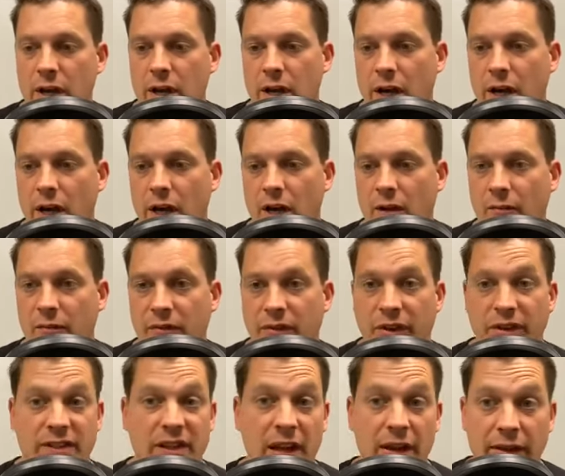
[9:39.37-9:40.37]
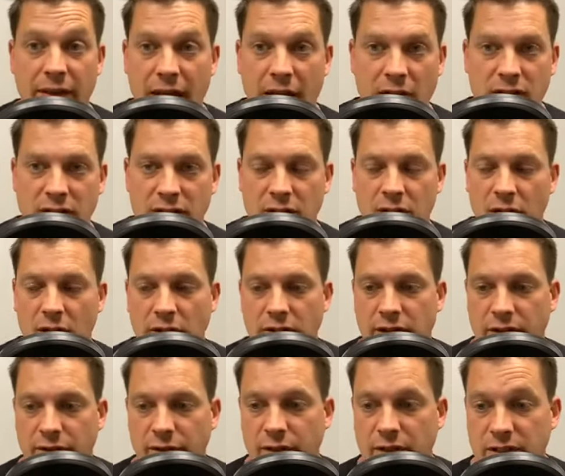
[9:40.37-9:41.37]
the $10,000
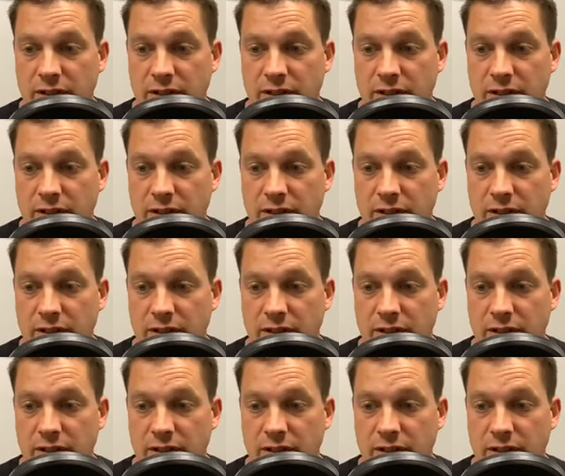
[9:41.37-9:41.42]
difference,